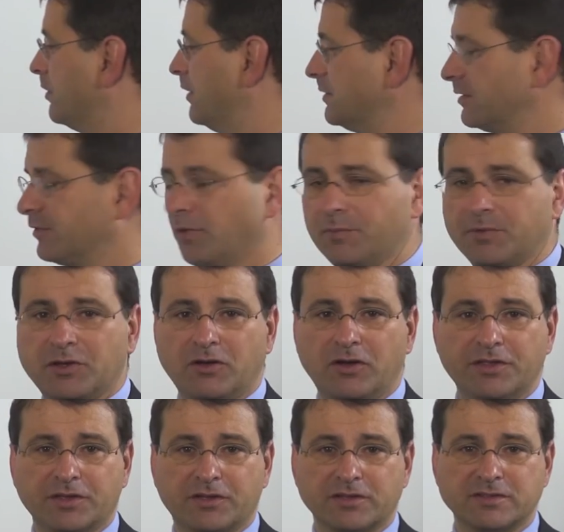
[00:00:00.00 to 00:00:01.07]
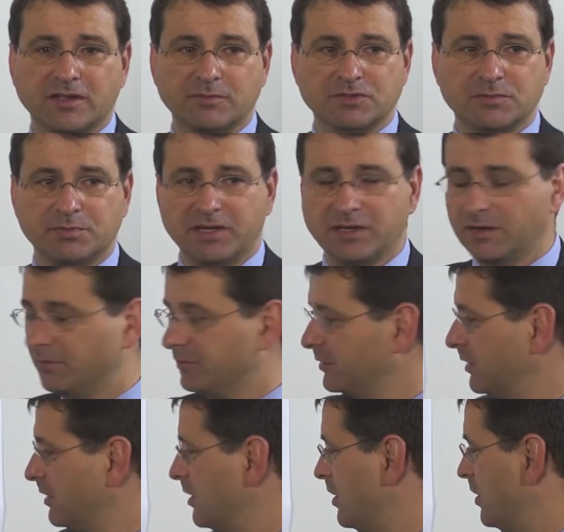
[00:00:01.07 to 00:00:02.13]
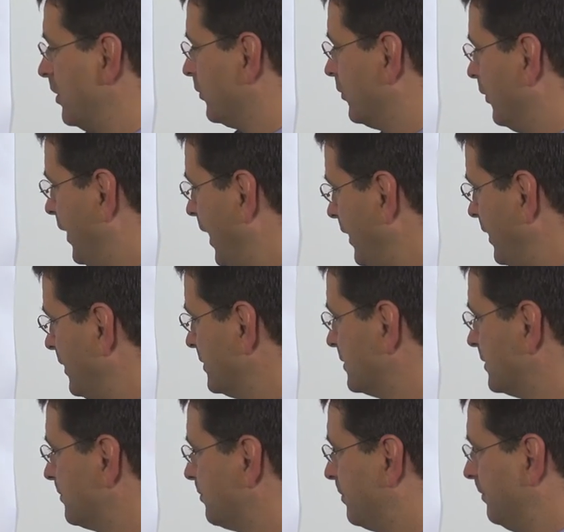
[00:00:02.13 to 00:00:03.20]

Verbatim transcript: So that is